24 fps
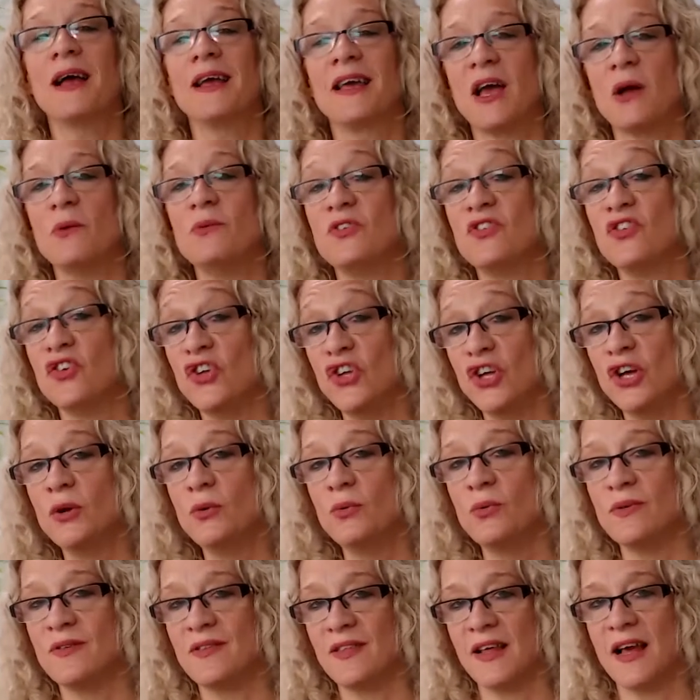I going to
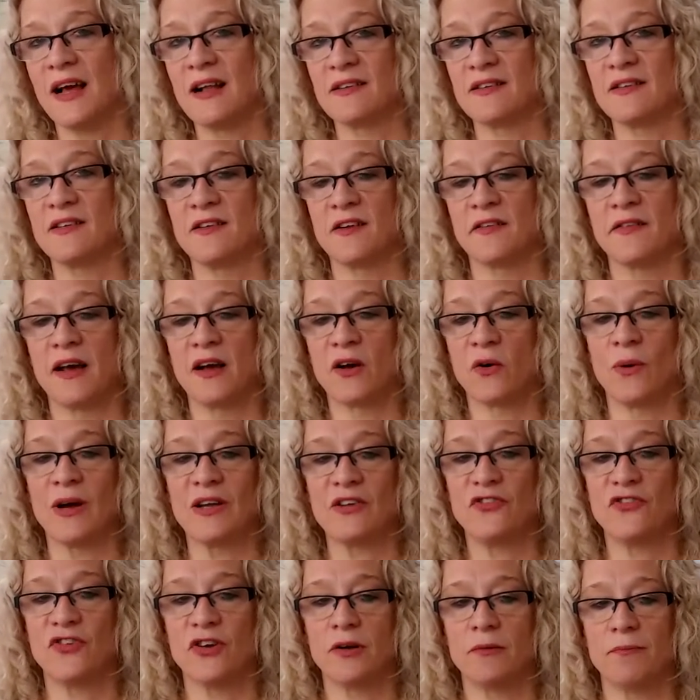use the answer to that
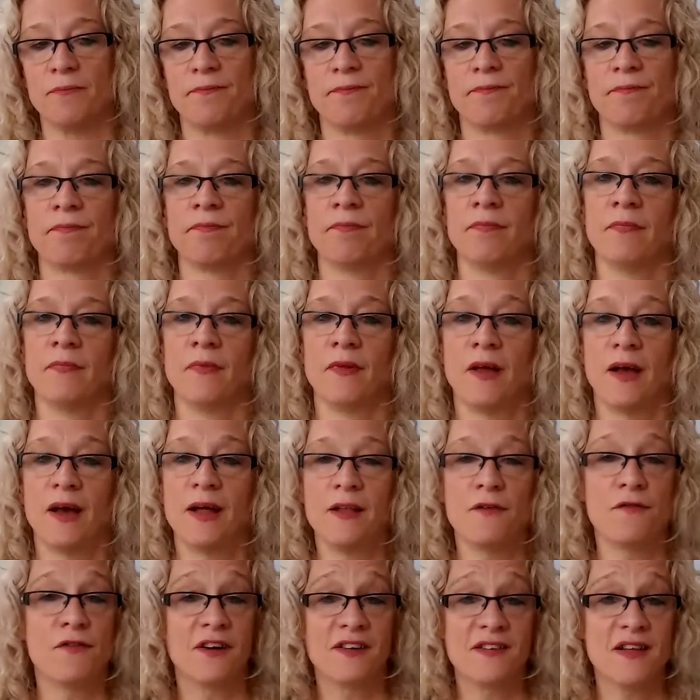question?
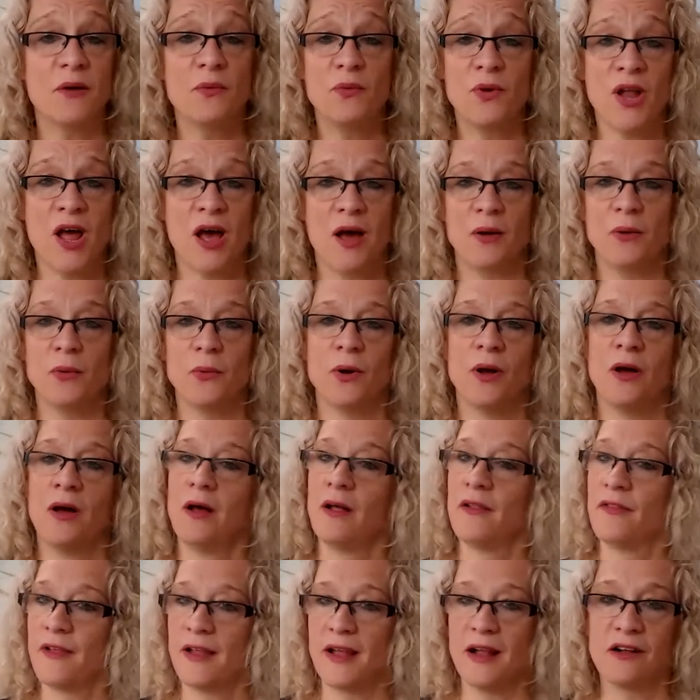And if I don't know,
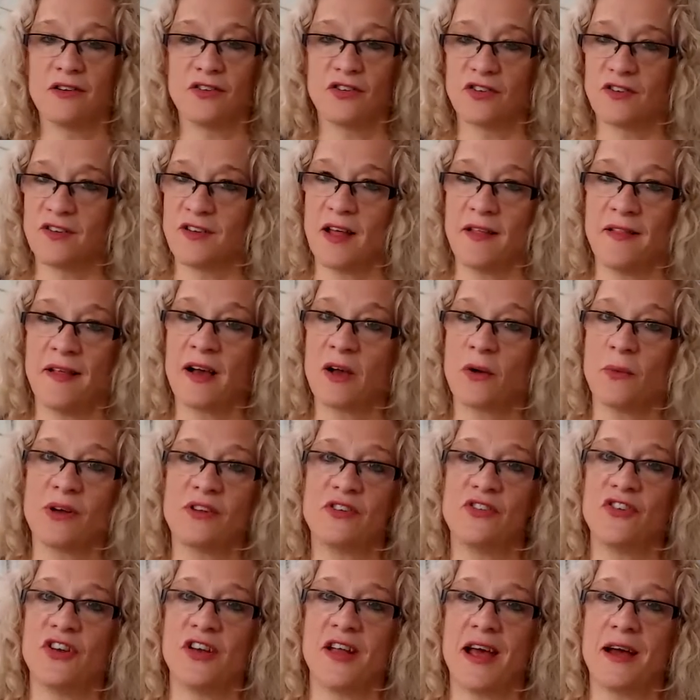then I'll just take that
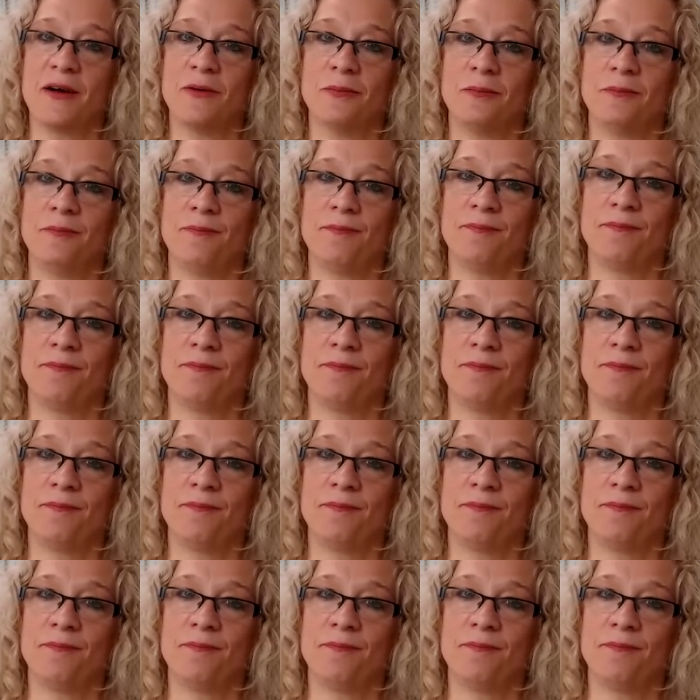question out.